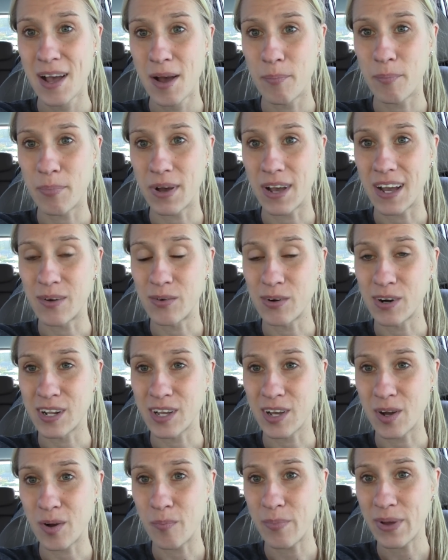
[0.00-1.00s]
But we're gonna
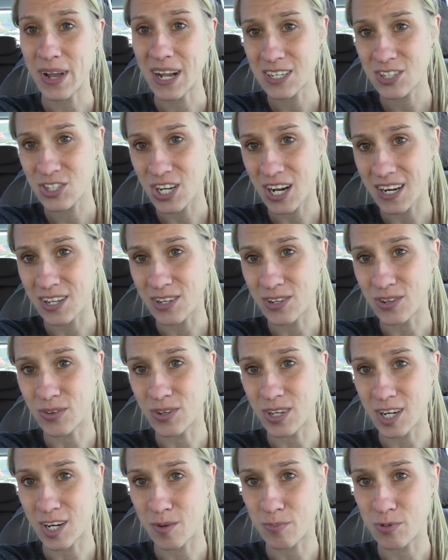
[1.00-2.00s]
go back to Giant
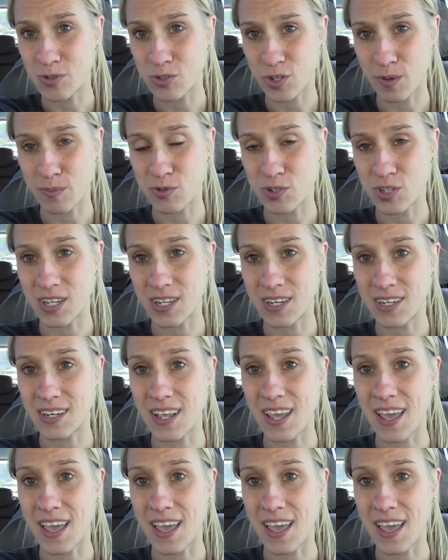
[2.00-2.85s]
Eagle, get her prescription,